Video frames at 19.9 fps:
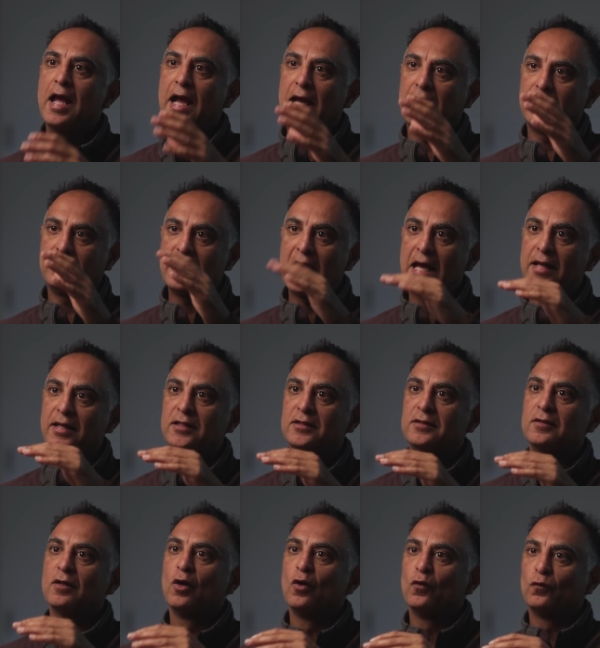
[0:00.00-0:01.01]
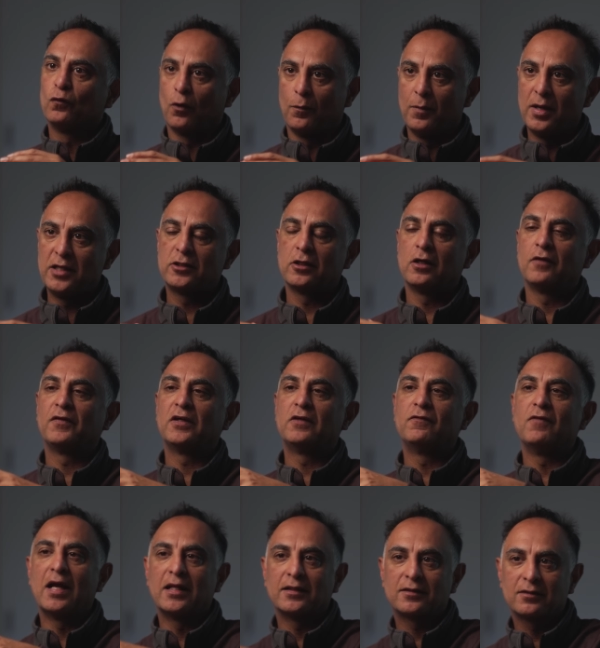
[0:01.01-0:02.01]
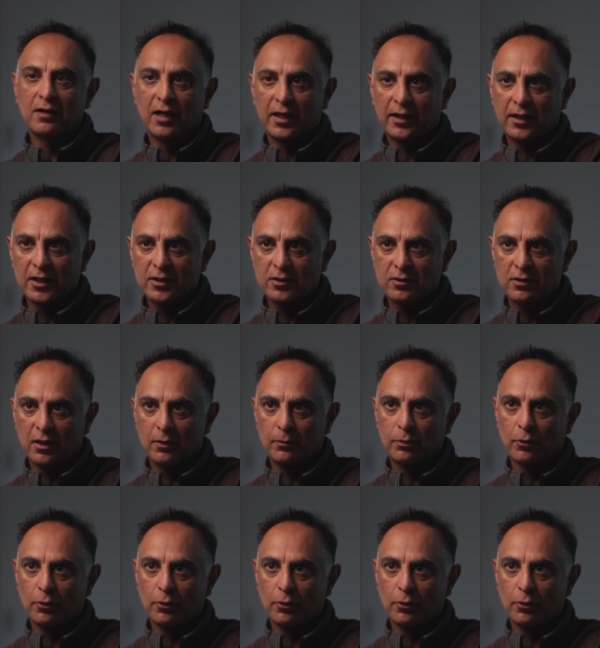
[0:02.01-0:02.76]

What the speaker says: And that is formation of advanced glycation end